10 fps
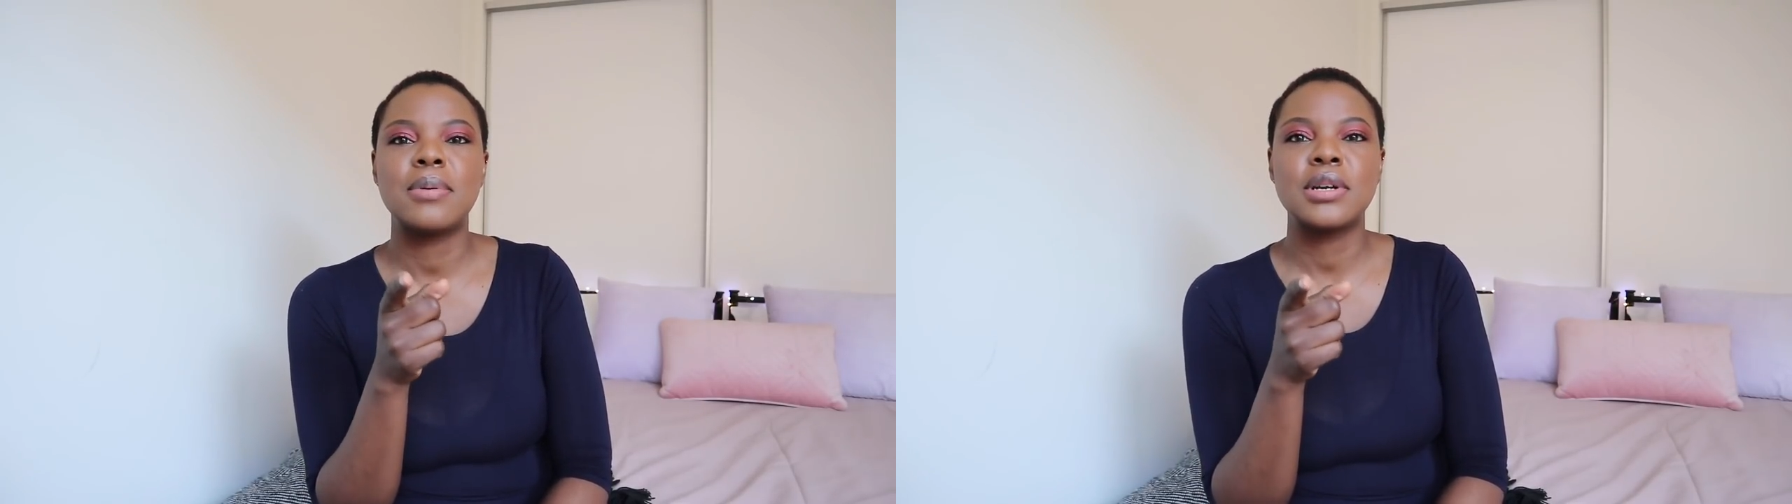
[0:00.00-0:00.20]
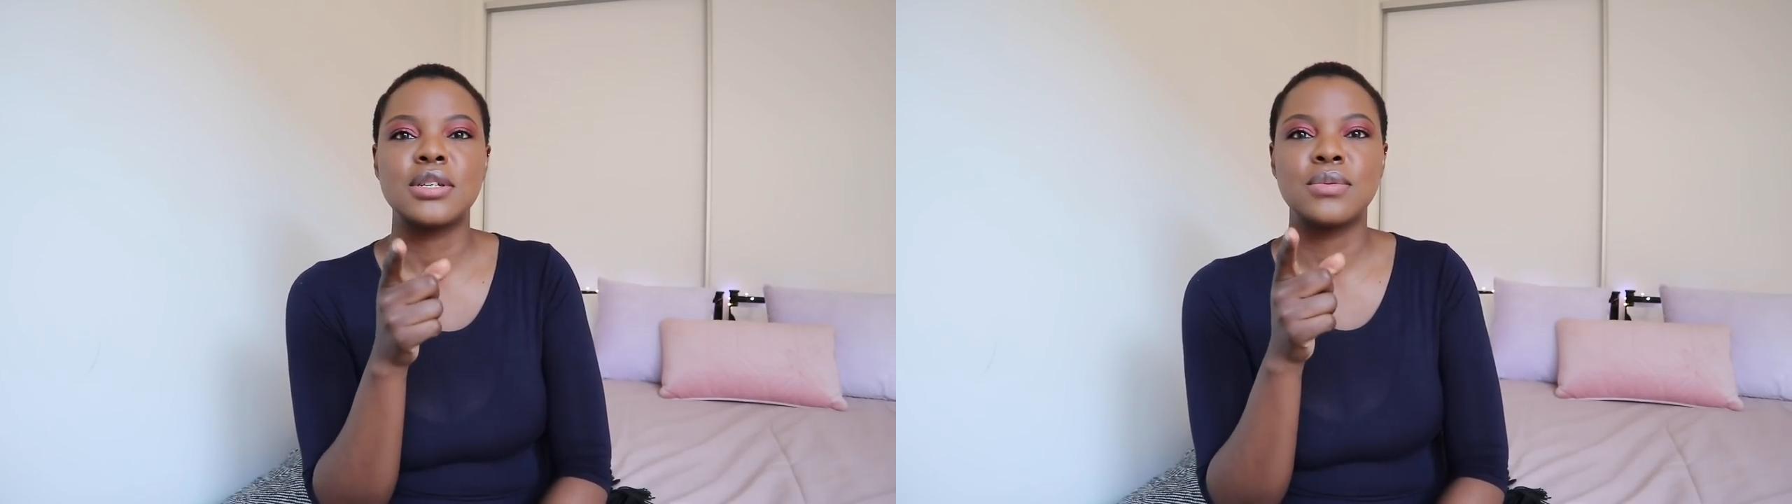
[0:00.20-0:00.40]

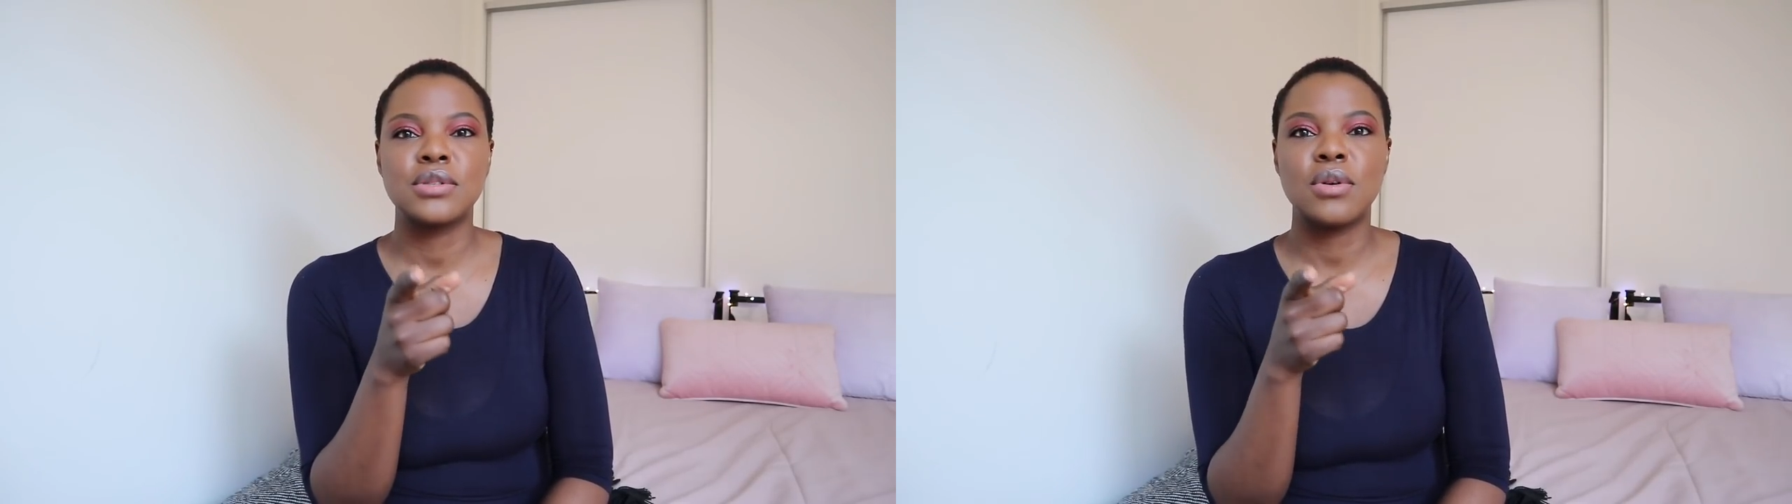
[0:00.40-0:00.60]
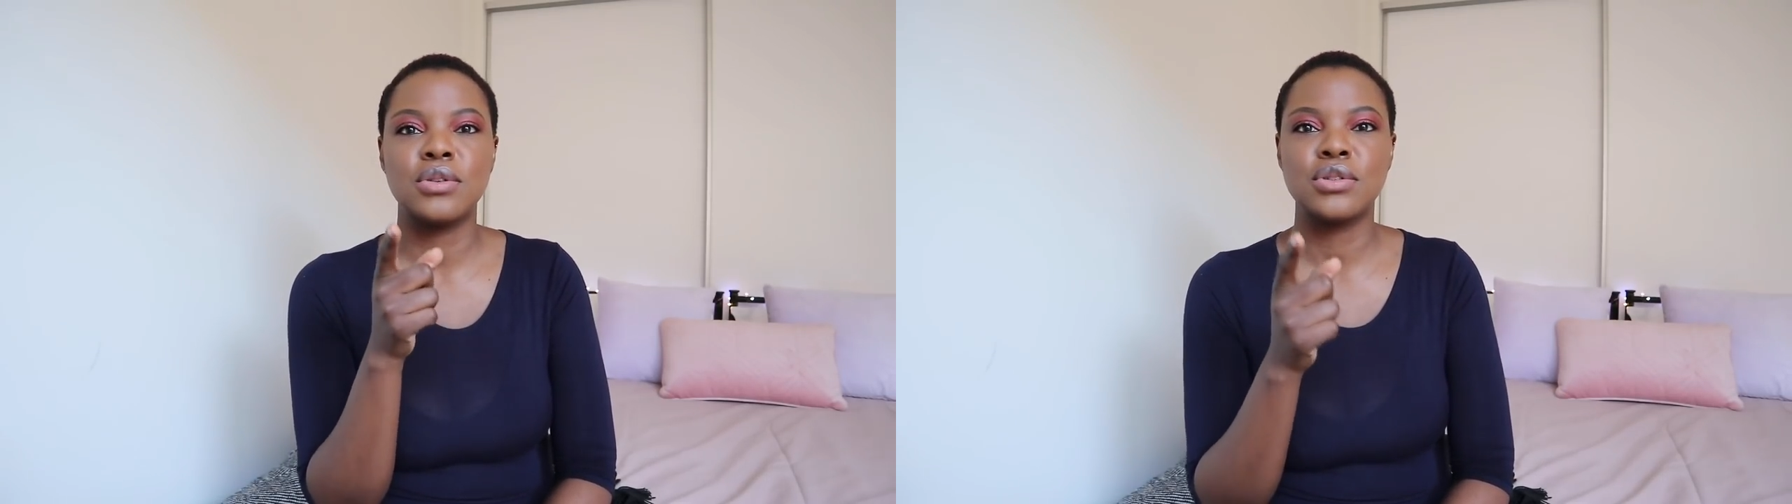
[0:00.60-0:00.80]
pressure
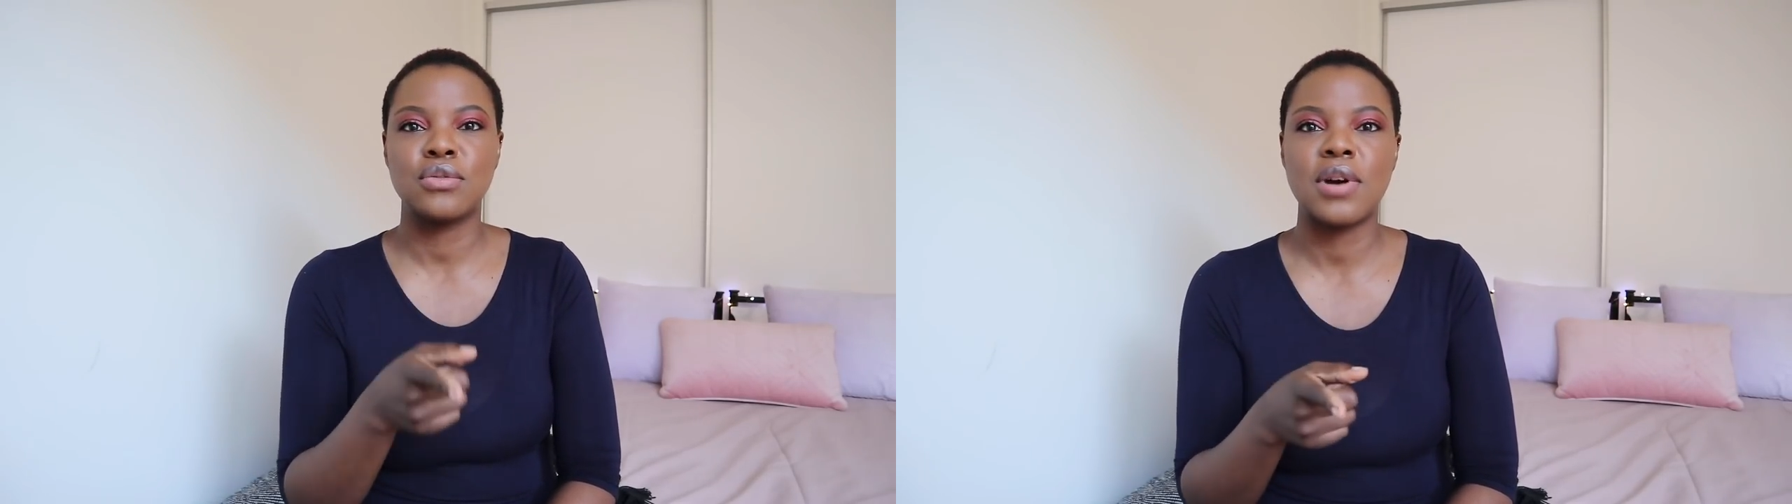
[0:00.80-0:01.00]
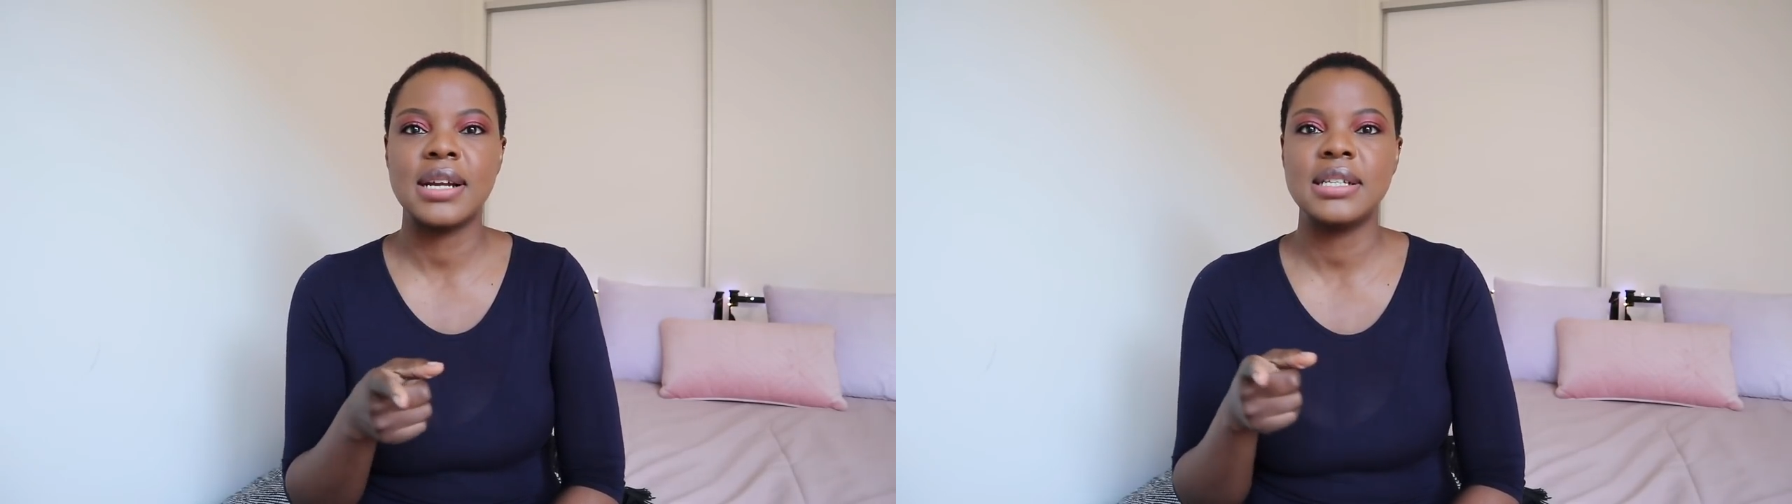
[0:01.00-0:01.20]
was also
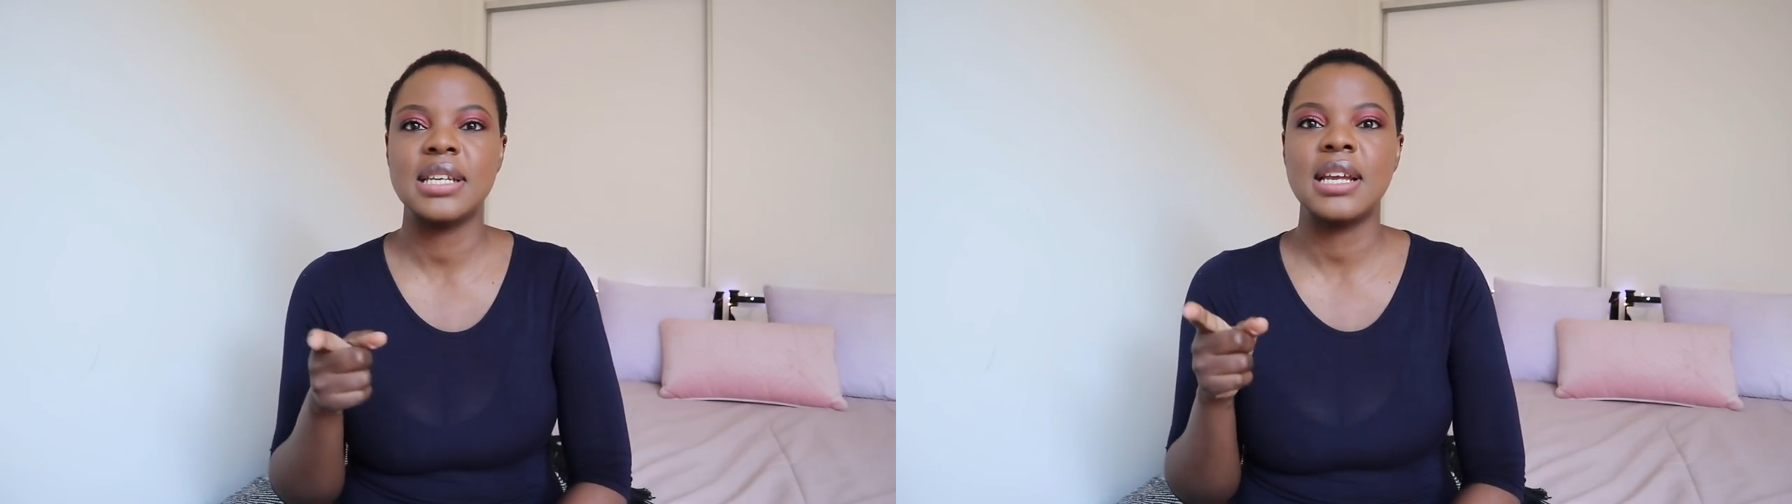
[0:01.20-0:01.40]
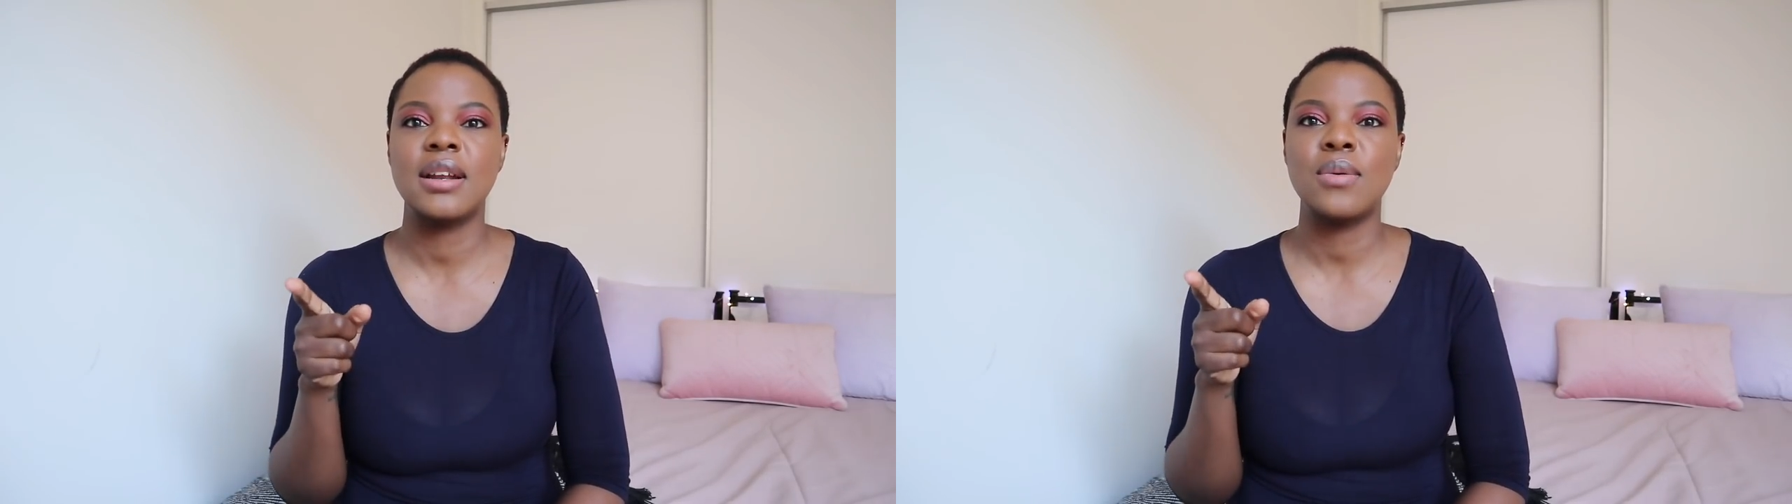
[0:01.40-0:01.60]
rising